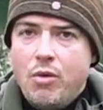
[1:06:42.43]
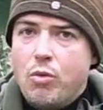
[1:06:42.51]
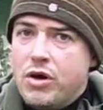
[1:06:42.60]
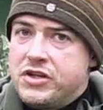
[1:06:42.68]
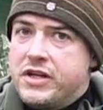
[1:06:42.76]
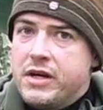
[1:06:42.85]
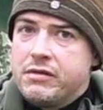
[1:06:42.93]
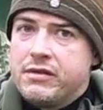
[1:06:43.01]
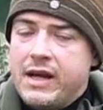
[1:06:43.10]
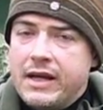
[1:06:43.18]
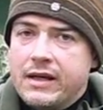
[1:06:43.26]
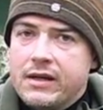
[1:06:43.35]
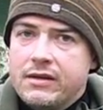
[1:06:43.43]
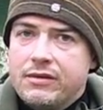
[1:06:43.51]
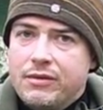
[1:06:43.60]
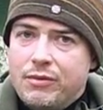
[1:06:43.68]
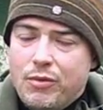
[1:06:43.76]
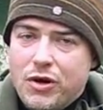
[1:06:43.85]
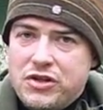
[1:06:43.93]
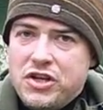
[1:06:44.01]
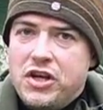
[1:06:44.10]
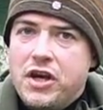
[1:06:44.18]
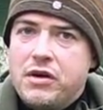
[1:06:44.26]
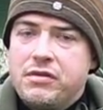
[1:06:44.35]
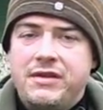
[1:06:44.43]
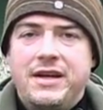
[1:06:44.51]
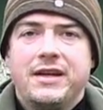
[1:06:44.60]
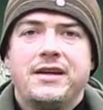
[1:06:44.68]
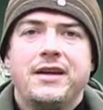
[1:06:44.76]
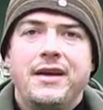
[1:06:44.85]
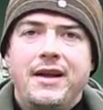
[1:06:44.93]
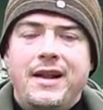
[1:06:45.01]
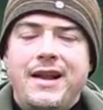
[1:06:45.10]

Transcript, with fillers: What do you think? What do you think?